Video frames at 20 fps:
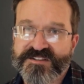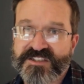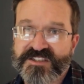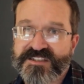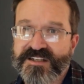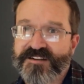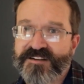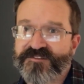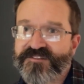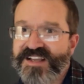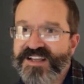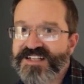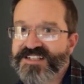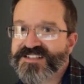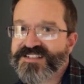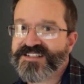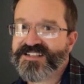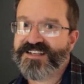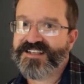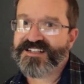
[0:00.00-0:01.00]
and
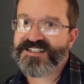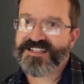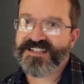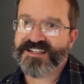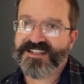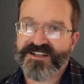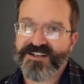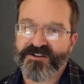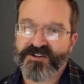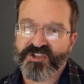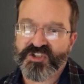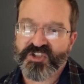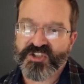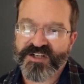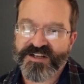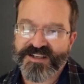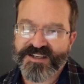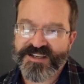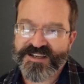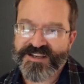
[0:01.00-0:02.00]
events gets a little
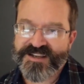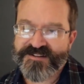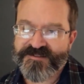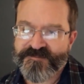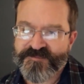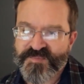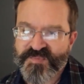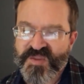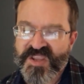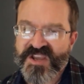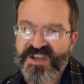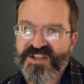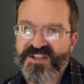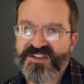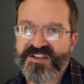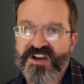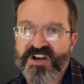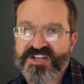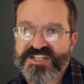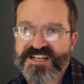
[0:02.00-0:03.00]
tricky.
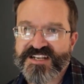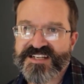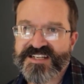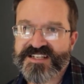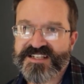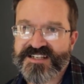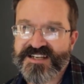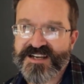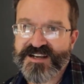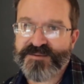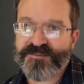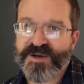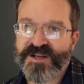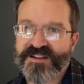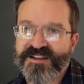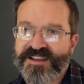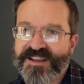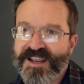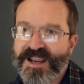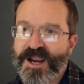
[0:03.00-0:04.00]
There's a stigma of the
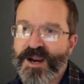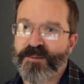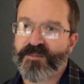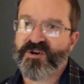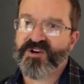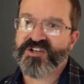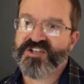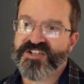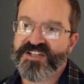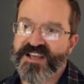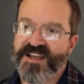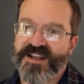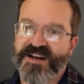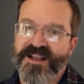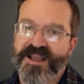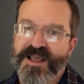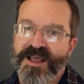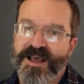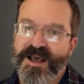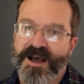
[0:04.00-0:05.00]
cameras that
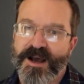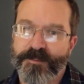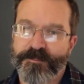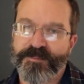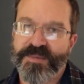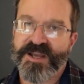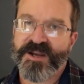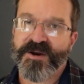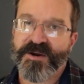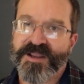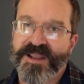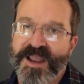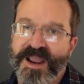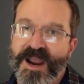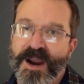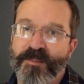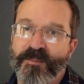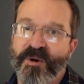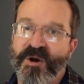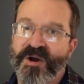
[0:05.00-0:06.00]
a bigger
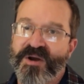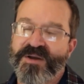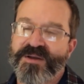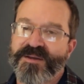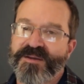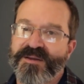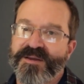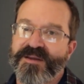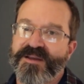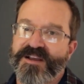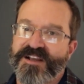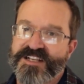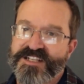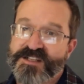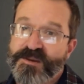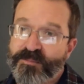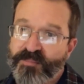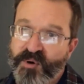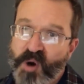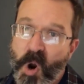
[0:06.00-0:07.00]
camera is
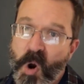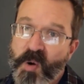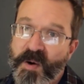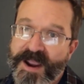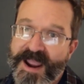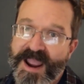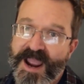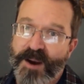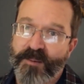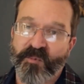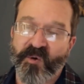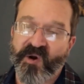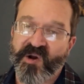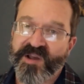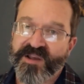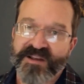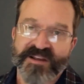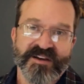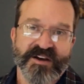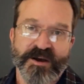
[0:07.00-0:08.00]
a pro camera.
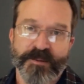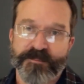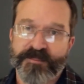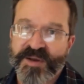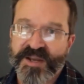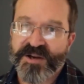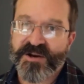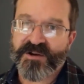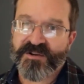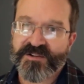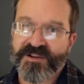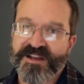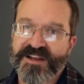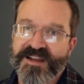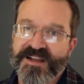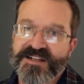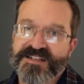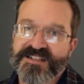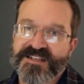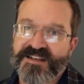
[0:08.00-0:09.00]
A bigger
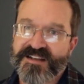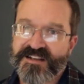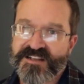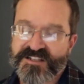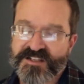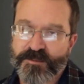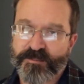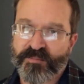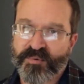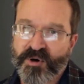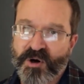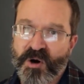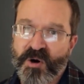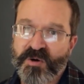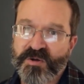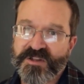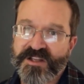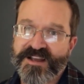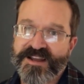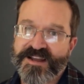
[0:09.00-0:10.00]
lens is a pro
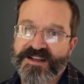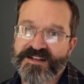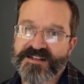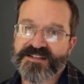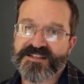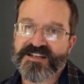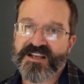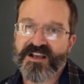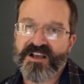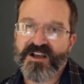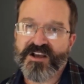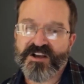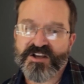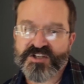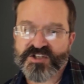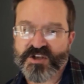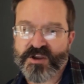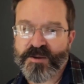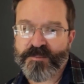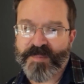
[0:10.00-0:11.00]
lens.
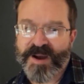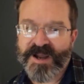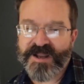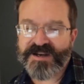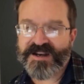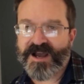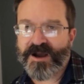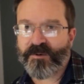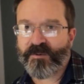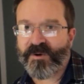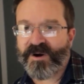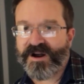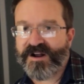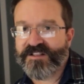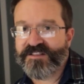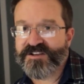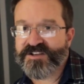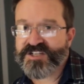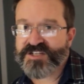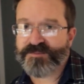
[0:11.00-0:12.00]
So you might not
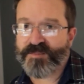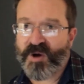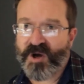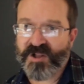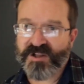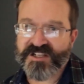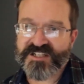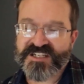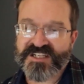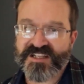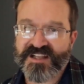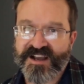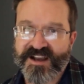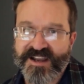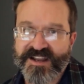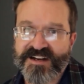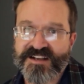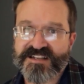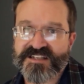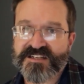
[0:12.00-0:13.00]
want the smallest,
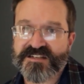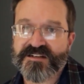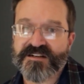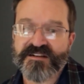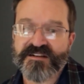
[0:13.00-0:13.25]
lightest